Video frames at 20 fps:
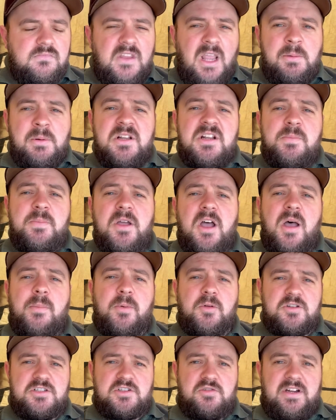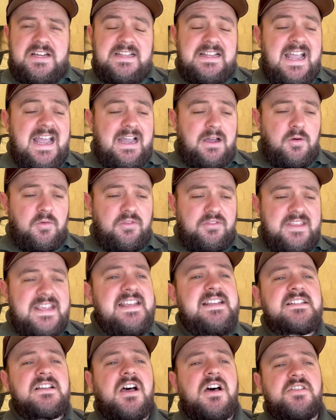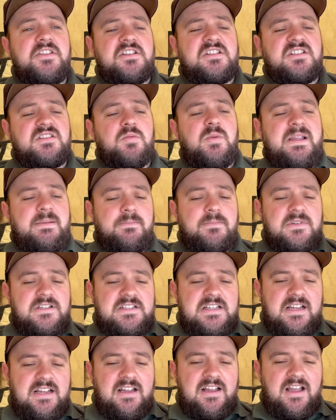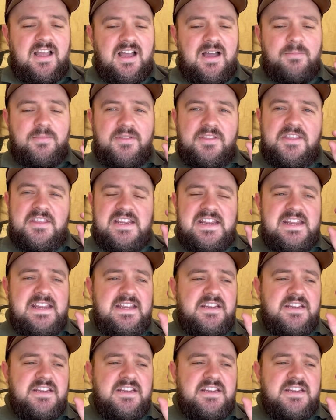I'm going to put up on screen now, these are the swims up the